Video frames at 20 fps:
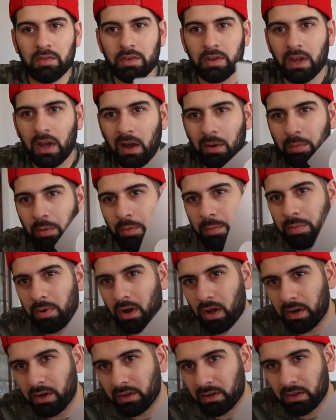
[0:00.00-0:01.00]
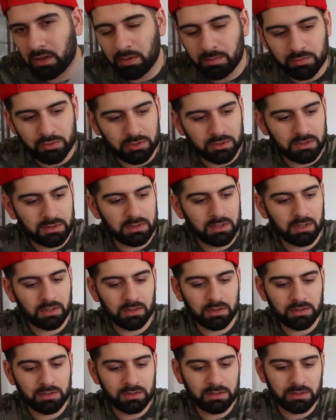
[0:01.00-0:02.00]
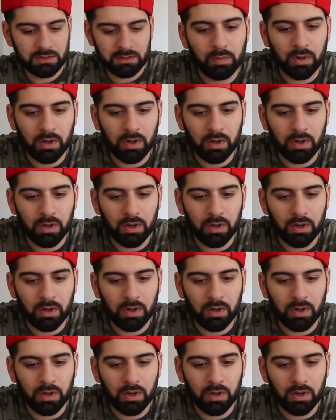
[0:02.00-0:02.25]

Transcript: Every Apple product comes with stickers.